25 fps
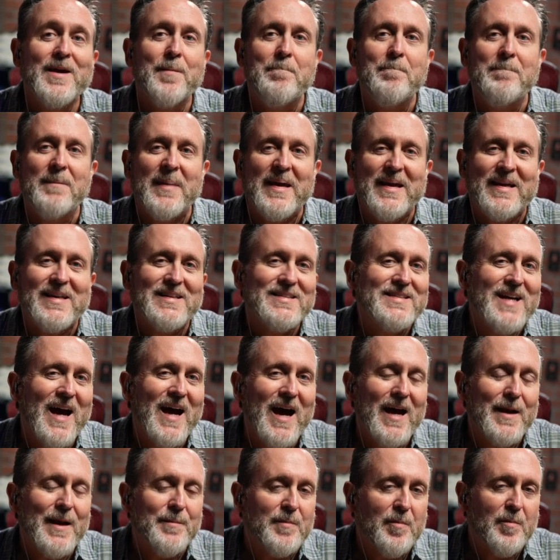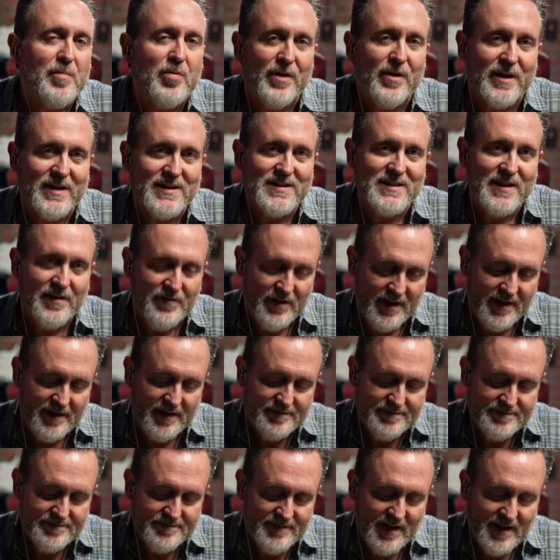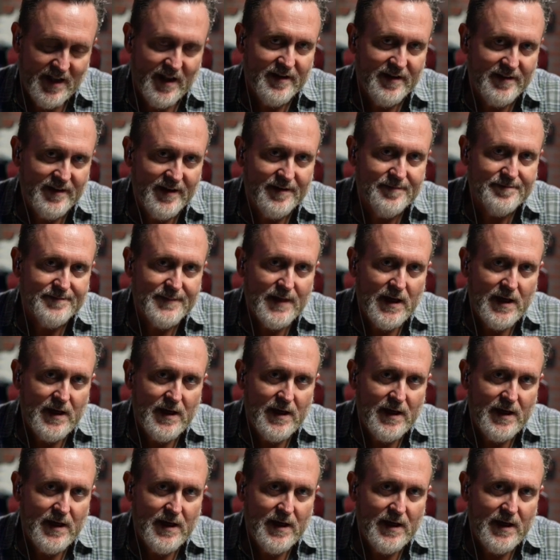mean time to productivity. I like that.